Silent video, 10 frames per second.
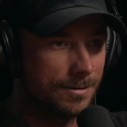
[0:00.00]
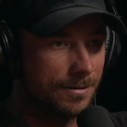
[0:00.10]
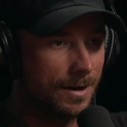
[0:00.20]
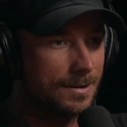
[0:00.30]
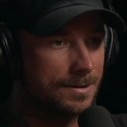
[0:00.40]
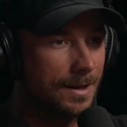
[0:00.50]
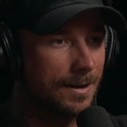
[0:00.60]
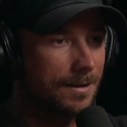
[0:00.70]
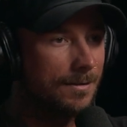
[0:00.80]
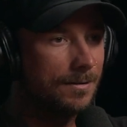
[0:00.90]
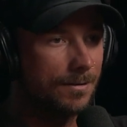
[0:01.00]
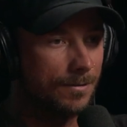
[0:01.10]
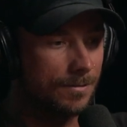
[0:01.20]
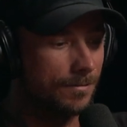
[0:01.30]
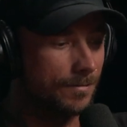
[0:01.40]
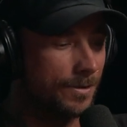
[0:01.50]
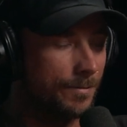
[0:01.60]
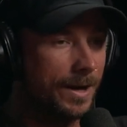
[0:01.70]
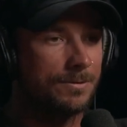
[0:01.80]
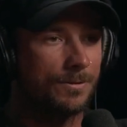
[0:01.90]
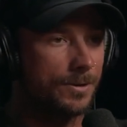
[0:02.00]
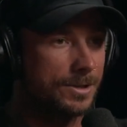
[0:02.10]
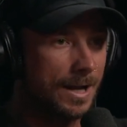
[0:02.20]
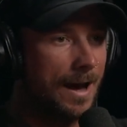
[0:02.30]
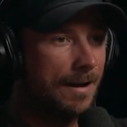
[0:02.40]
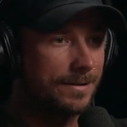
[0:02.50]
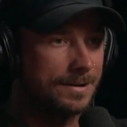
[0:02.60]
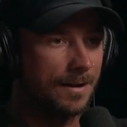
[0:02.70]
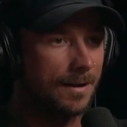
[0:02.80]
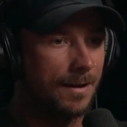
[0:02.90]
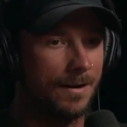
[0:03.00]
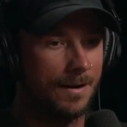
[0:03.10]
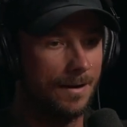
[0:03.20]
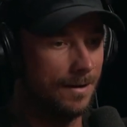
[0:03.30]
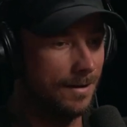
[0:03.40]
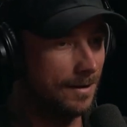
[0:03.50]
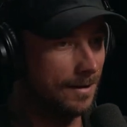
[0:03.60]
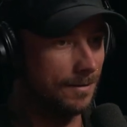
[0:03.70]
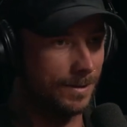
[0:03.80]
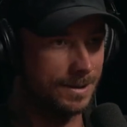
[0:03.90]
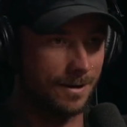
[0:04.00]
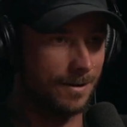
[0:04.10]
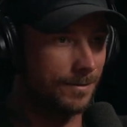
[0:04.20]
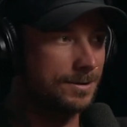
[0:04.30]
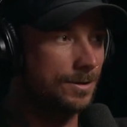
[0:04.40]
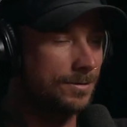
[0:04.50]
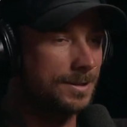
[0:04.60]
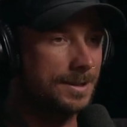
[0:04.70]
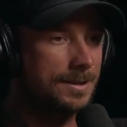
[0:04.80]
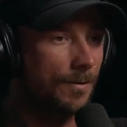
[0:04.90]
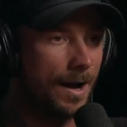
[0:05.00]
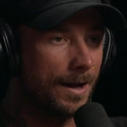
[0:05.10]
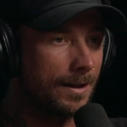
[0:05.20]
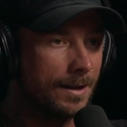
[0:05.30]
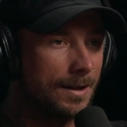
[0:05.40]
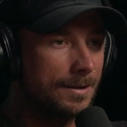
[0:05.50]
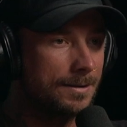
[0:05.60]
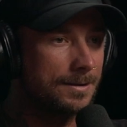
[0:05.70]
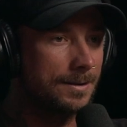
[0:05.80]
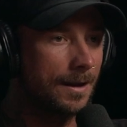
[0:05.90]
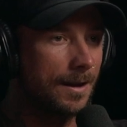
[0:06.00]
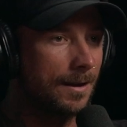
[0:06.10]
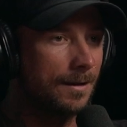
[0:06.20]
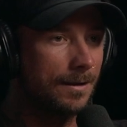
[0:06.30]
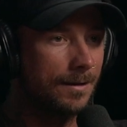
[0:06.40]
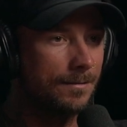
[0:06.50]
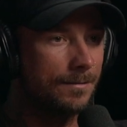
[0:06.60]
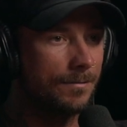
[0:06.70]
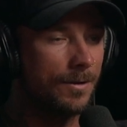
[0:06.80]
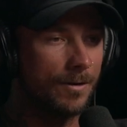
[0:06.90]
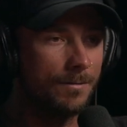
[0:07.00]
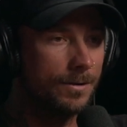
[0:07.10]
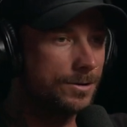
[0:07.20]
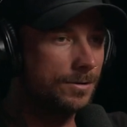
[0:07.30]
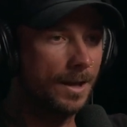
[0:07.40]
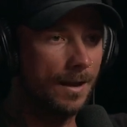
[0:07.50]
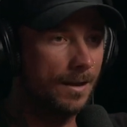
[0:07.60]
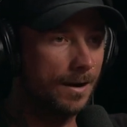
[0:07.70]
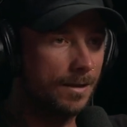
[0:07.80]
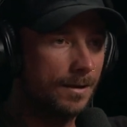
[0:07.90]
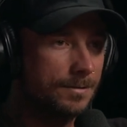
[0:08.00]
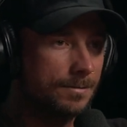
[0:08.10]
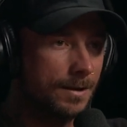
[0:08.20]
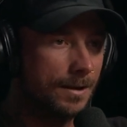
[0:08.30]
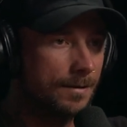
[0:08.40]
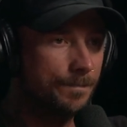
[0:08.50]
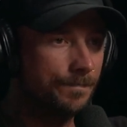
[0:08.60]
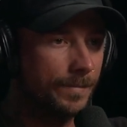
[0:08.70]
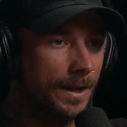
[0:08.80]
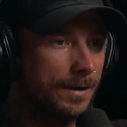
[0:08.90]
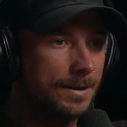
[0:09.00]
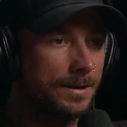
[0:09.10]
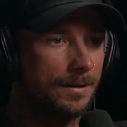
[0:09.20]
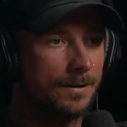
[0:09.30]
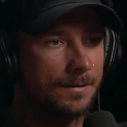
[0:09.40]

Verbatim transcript: right? It's like you do the best with what you have. It's like we started with two sixty watt LEDs and we were able to shoot the hell out of things with it. Yeah. It didn't